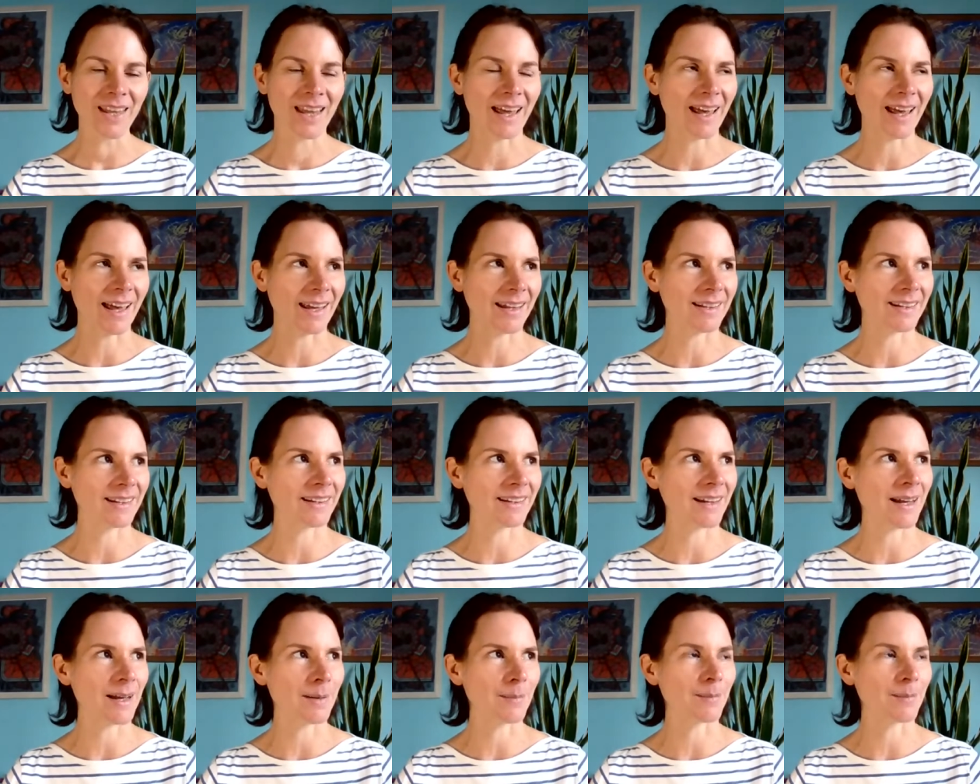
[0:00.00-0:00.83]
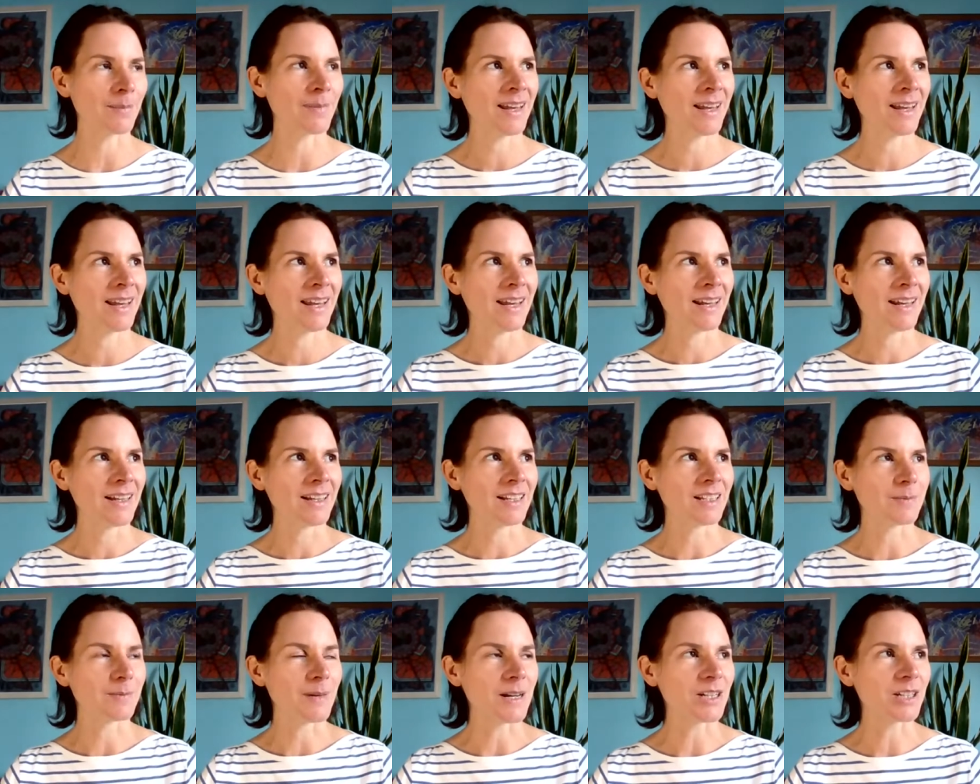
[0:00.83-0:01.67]
And
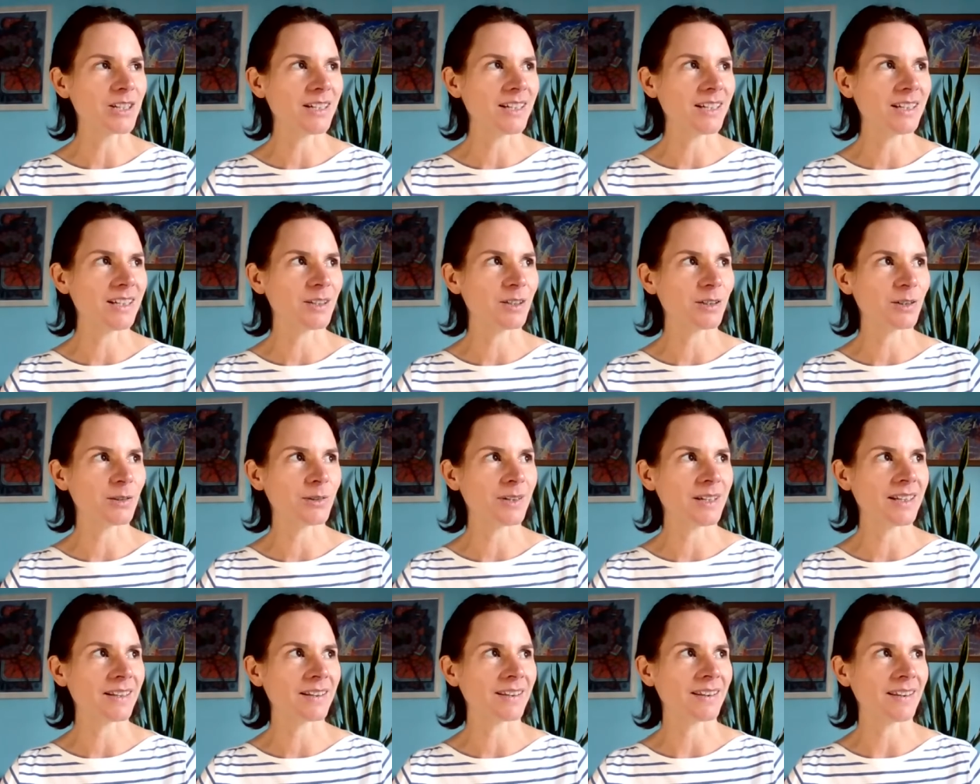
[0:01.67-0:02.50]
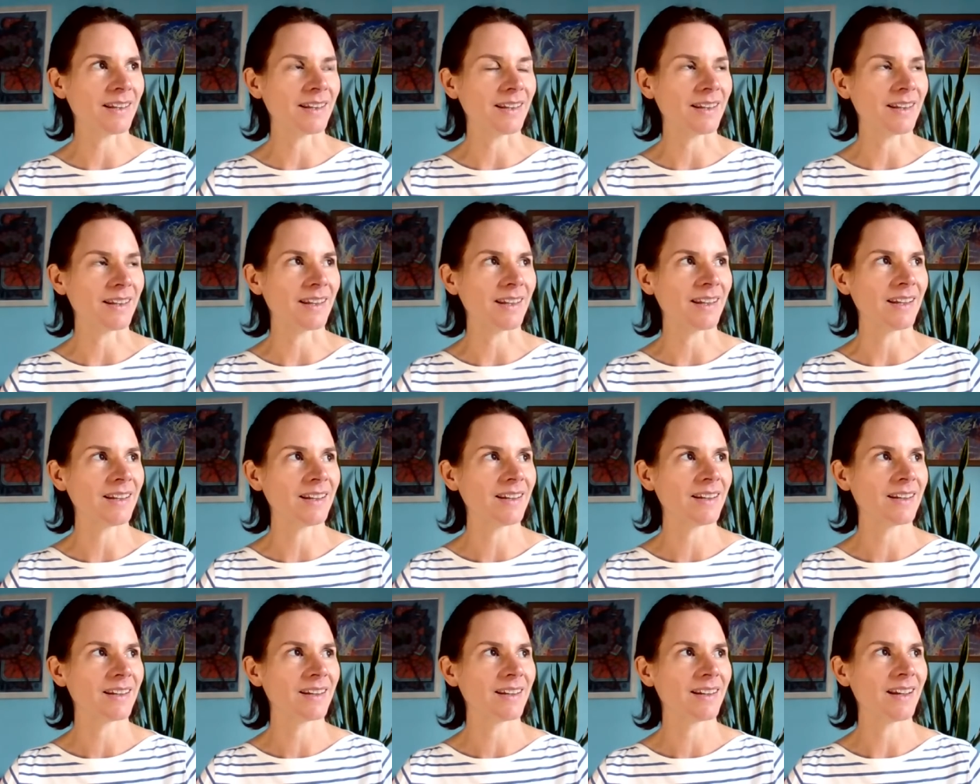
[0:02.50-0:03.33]
especially during the
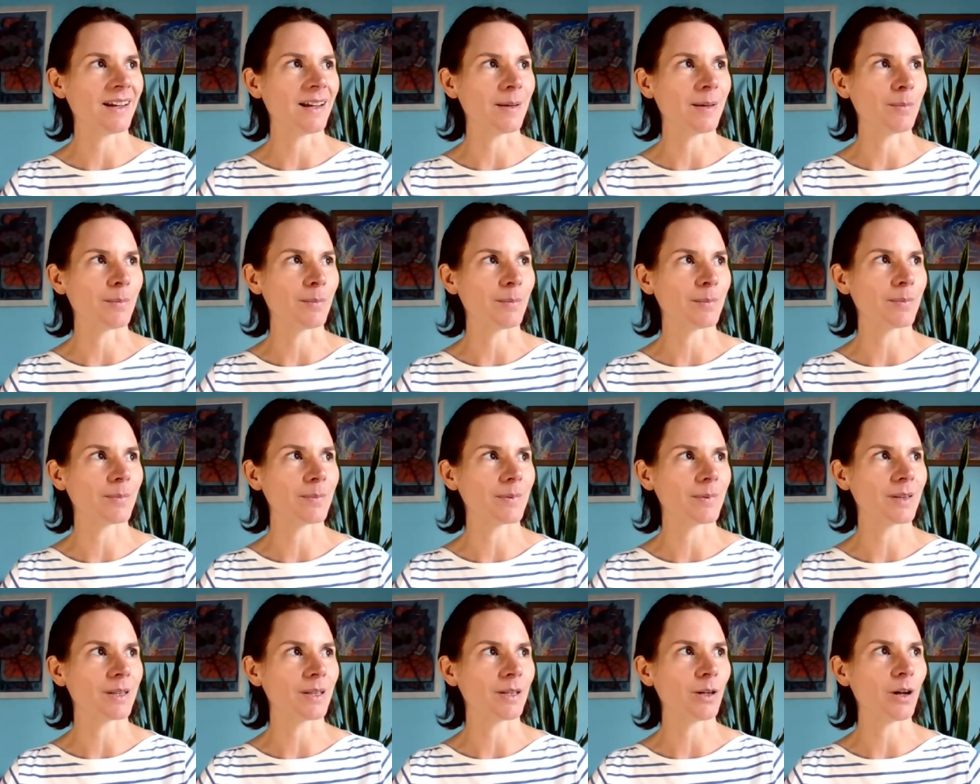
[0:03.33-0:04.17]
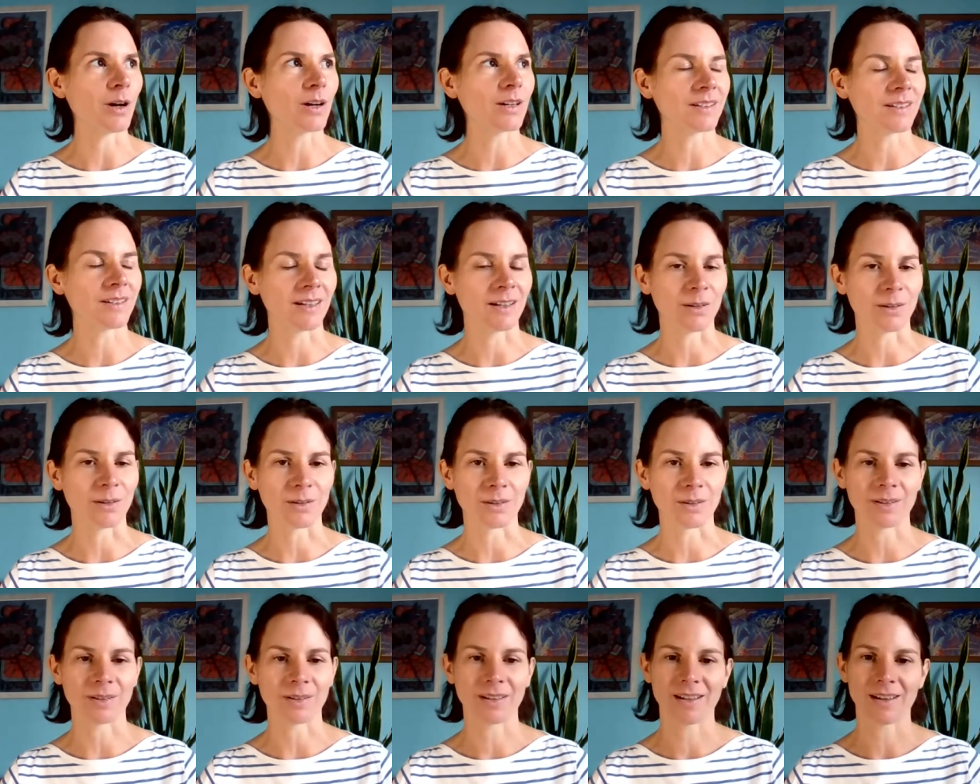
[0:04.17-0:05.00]

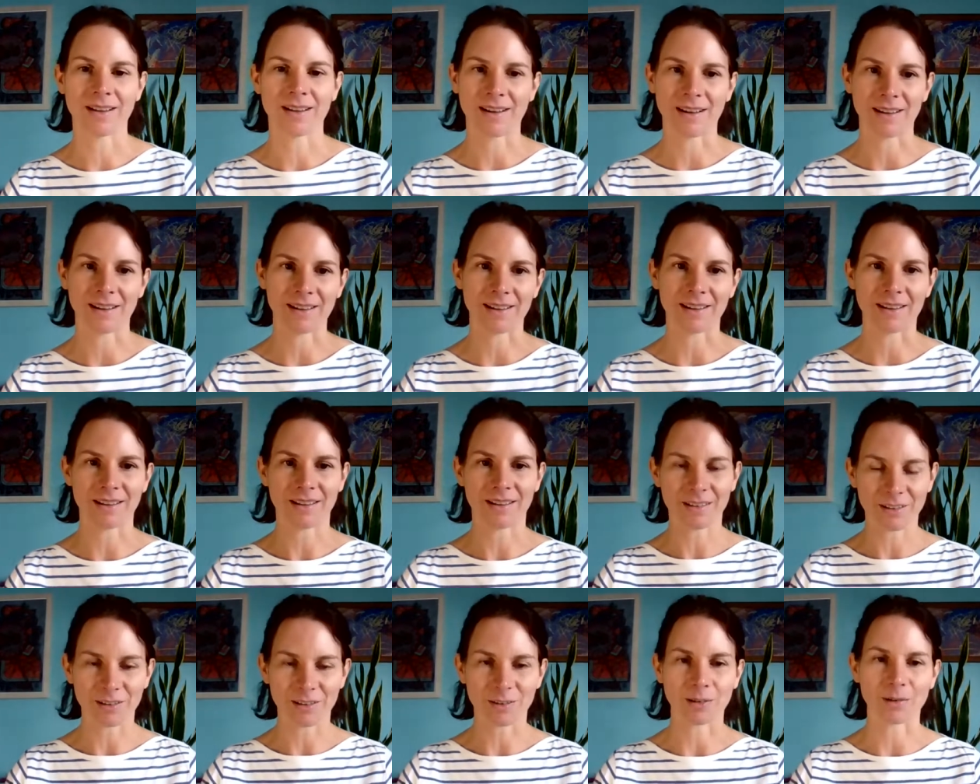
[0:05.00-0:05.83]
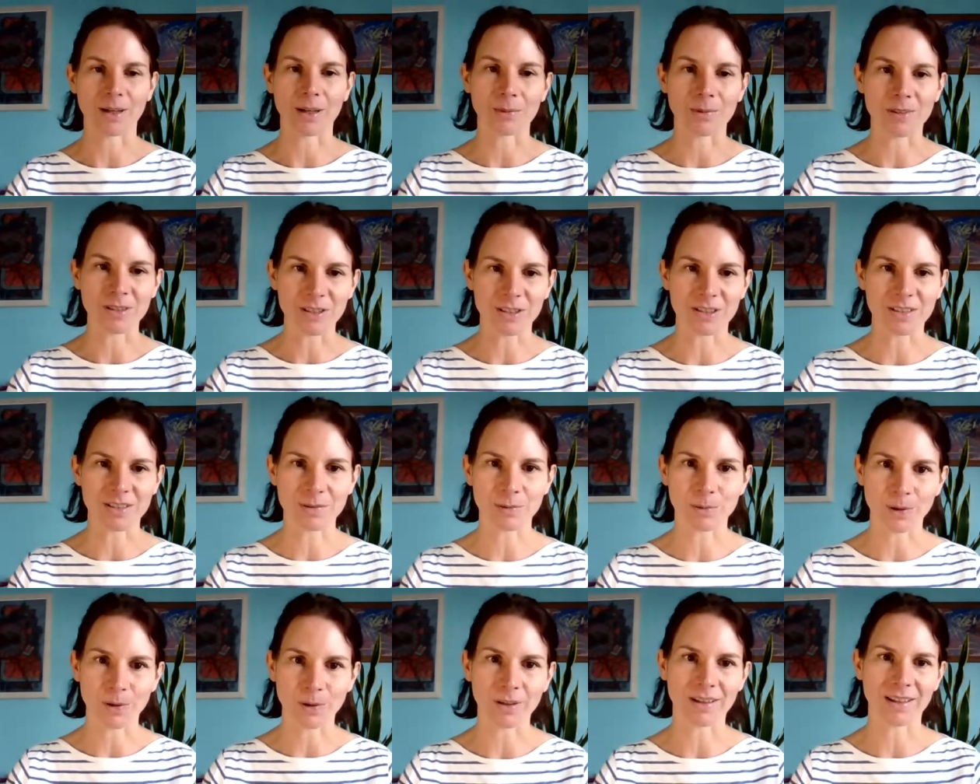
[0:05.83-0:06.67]
lockdown, I was
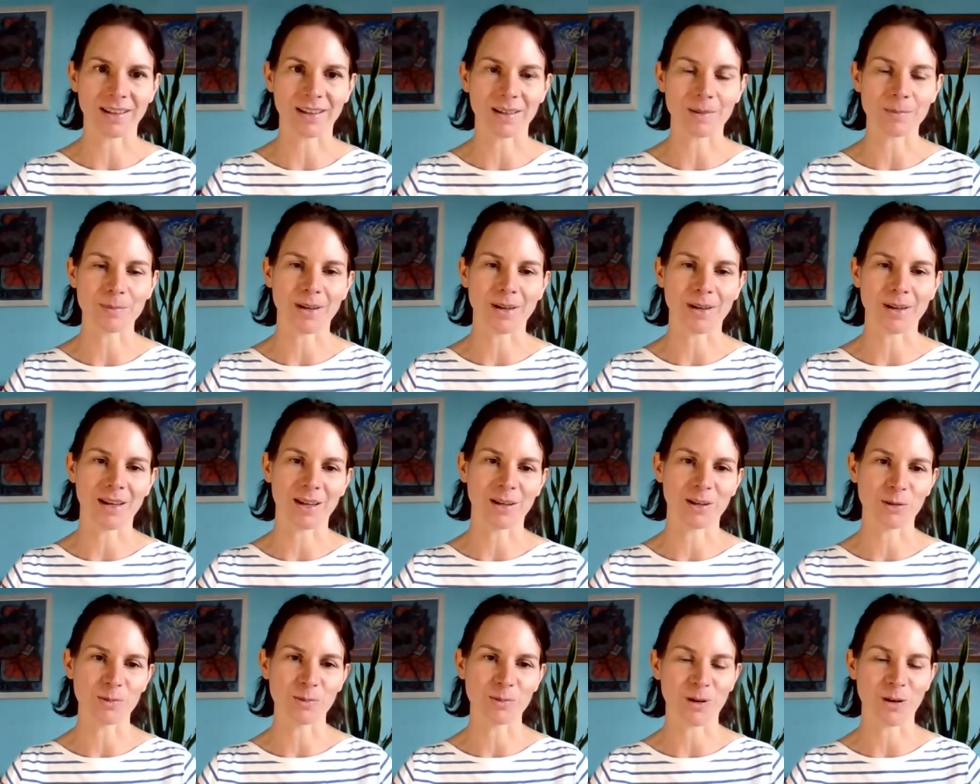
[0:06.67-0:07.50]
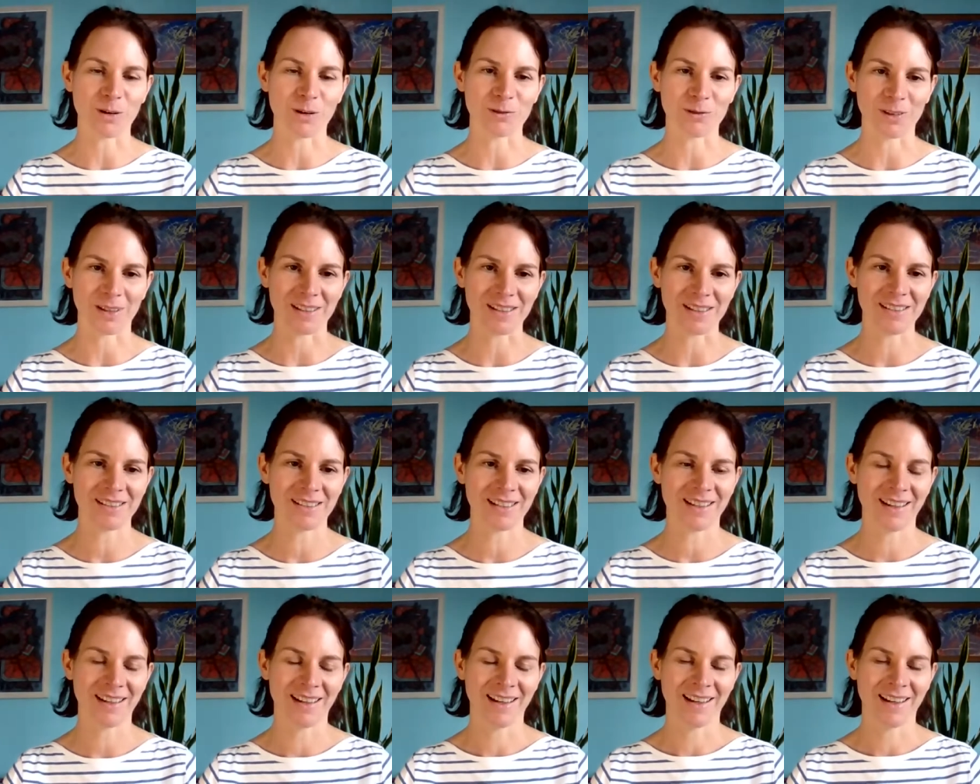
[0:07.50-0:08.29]
just working in my home office,